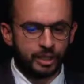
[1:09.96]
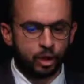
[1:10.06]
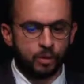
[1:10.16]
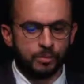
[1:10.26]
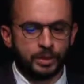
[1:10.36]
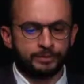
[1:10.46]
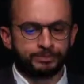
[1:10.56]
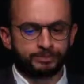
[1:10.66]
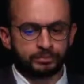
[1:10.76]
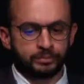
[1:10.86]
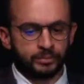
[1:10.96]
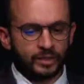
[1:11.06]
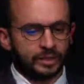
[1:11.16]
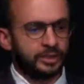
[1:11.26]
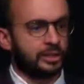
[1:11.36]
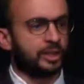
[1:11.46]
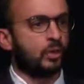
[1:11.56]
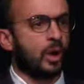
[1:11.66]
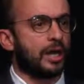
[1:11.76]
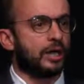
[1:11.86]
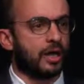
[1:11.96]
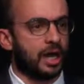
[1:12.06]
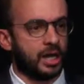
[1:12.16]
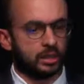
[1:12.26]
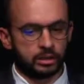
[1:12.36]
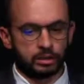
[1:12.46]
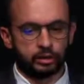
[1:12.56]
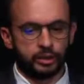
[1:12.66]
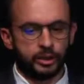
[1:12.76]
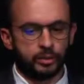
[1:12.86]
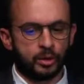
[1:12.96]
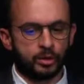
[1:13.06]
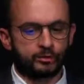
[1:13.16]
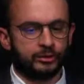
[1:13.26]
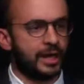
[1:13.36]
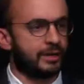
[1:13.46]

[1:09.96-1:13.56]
home. These require a continuum of